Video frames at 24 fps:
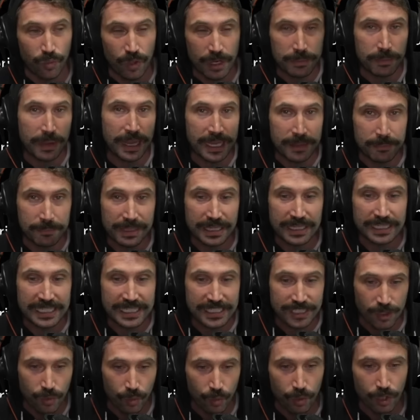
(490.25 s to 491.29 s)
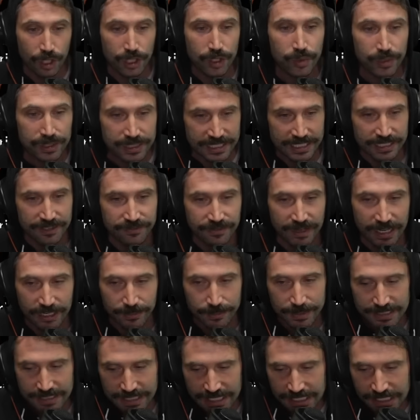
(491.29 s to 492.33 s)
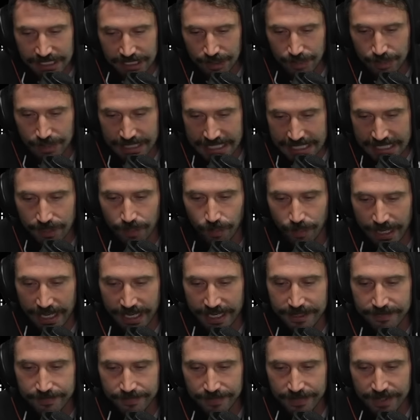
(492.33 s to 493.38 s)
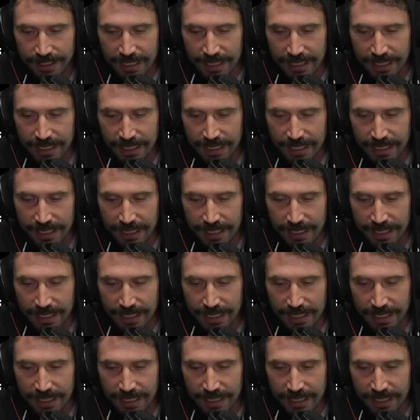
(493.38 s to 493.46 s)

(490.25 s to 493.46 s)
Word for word: one my ability to work with the environment in a unique way.